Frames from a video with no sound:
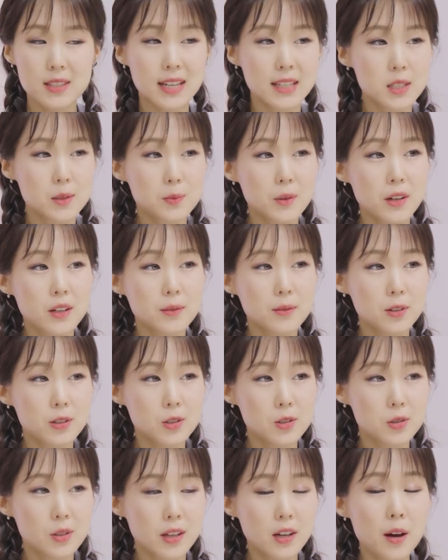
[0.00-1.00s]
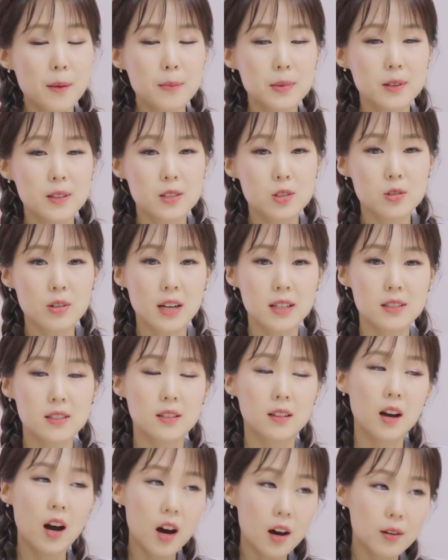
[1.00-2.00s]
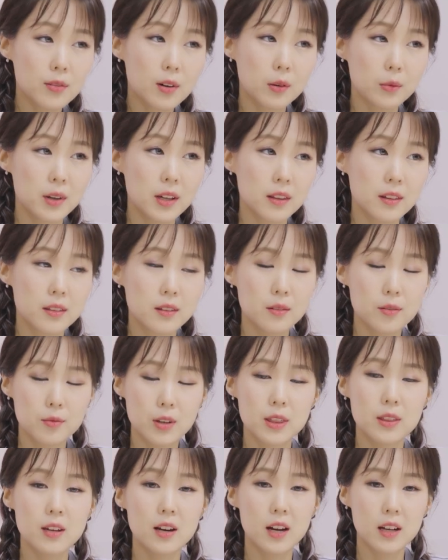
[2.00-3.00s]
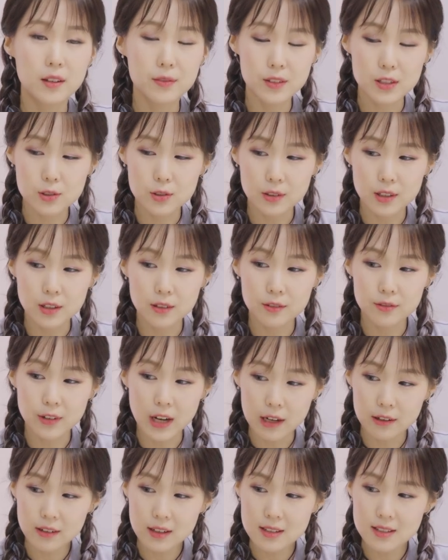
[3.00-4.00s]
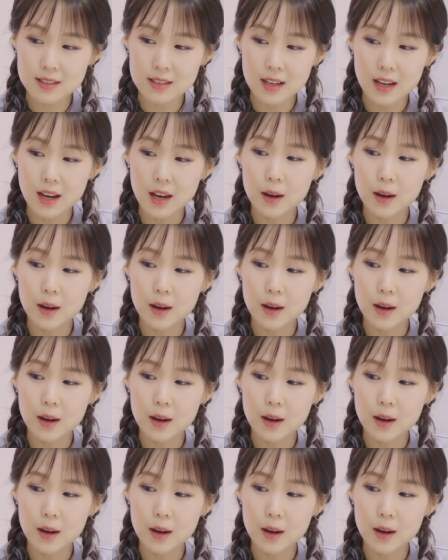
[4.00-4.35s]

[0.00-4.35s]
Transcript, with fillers: That's what usually companies try to cover with the artificial fragrance.